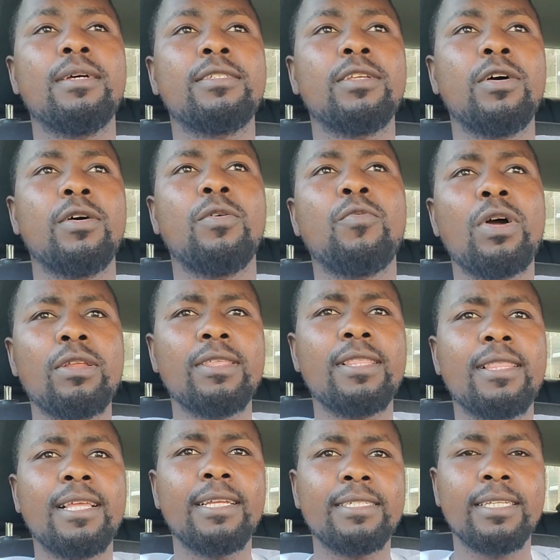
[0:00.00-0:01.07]
So one of the
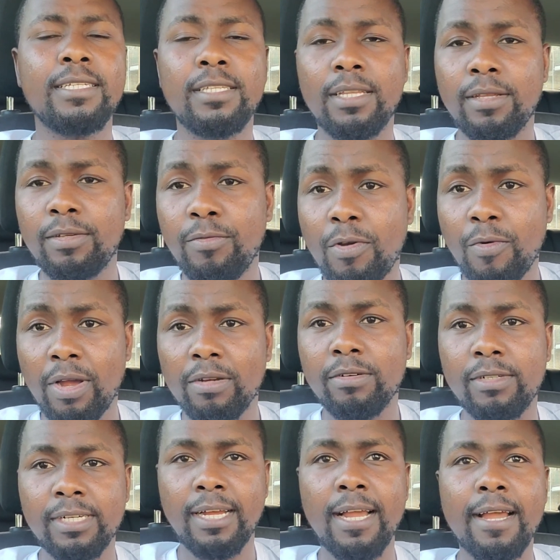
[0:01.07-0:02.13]
things is we want
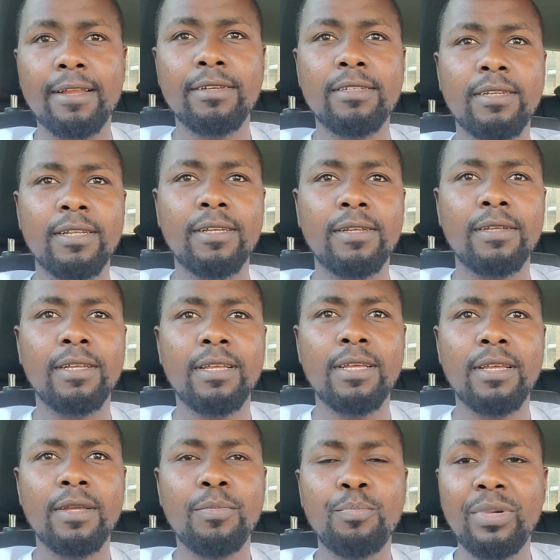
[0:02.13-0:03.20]
to try and
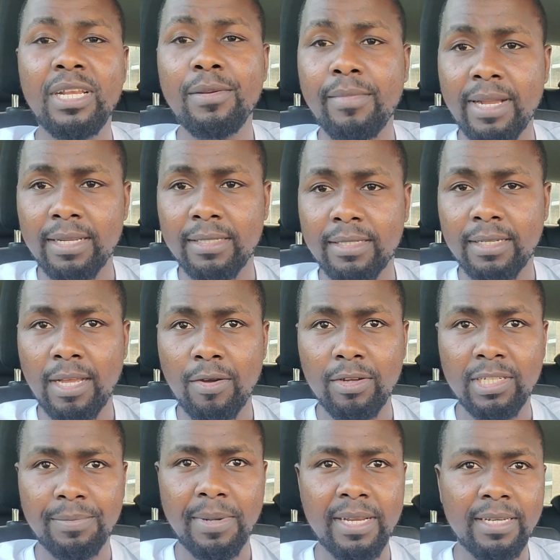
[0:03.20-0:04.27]
minimize
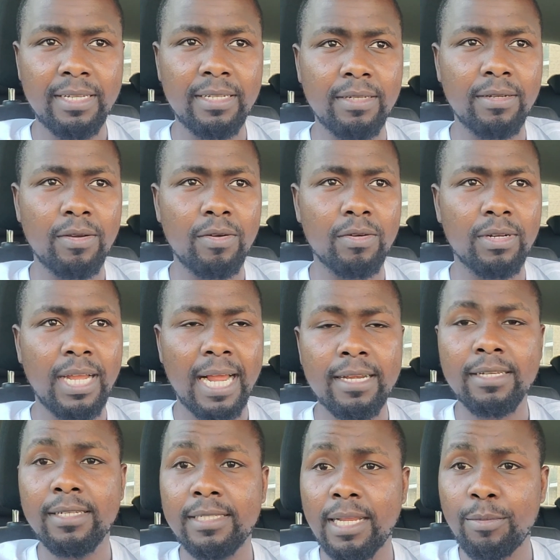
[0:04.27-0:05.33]
our spending or
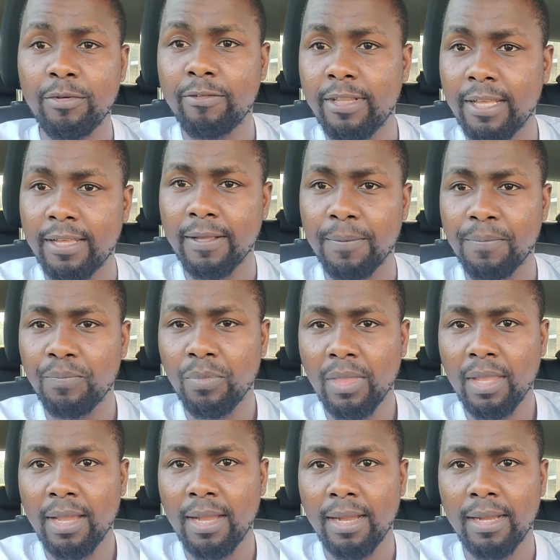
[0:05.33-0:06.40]
cut some of the
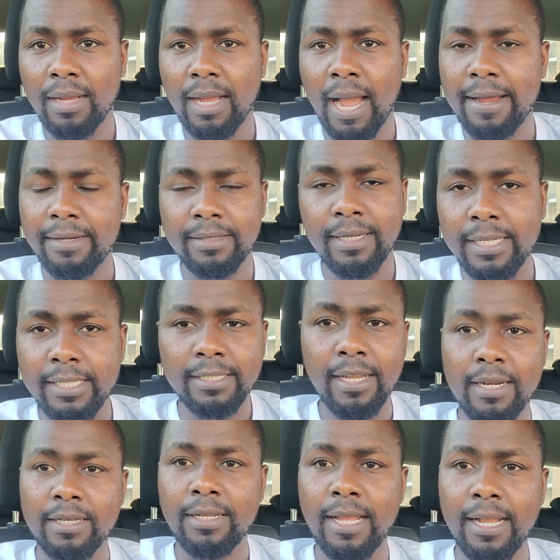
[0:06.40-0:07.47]

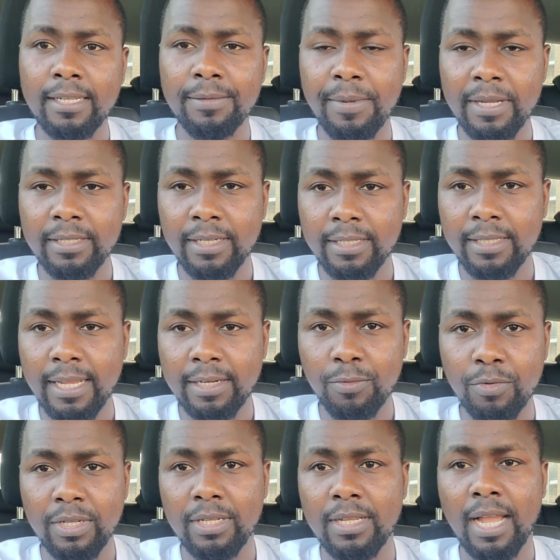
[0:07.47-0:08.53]
unnecessary expenses that
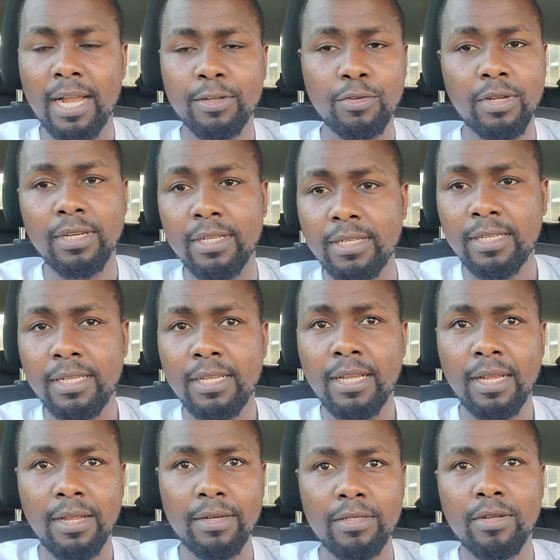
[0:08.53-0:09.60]
we actually
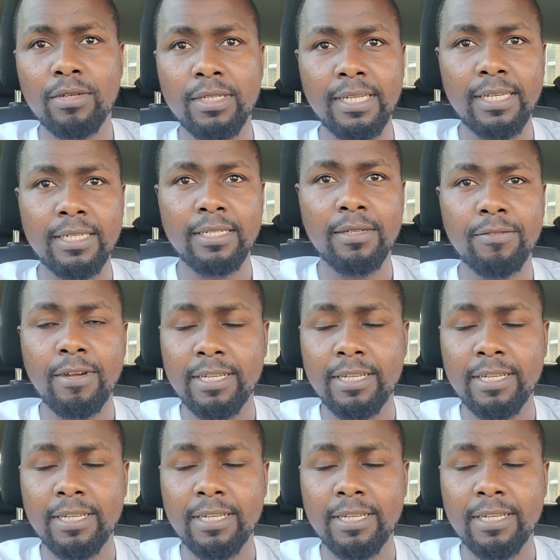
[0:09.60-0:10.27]
don't need.